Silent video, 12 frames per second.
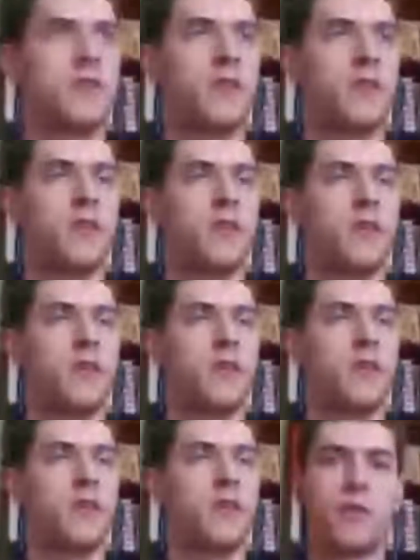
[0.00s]
of a
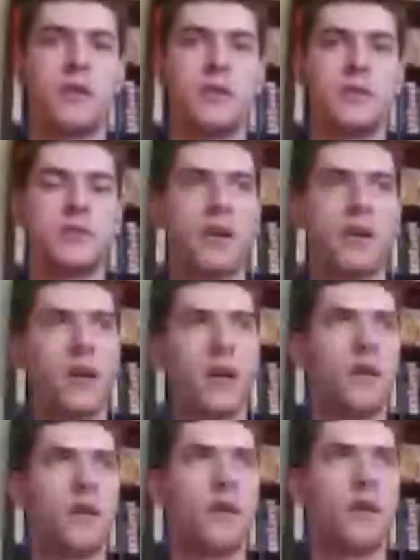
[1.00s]
father is
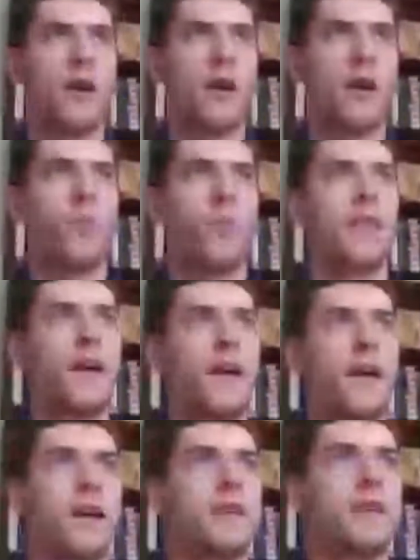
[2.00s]
one that
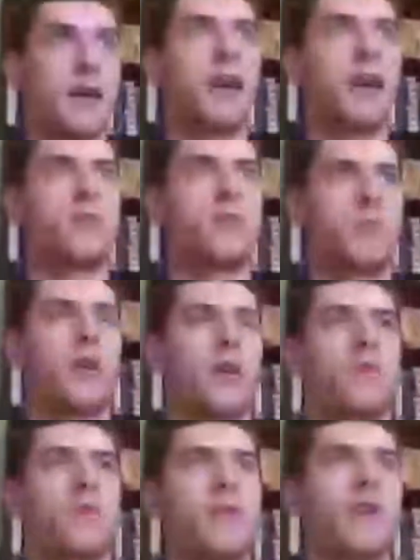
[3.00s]
is a tyrannical
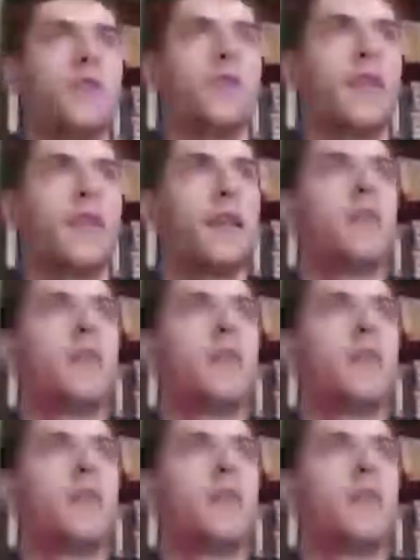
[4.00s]
father. That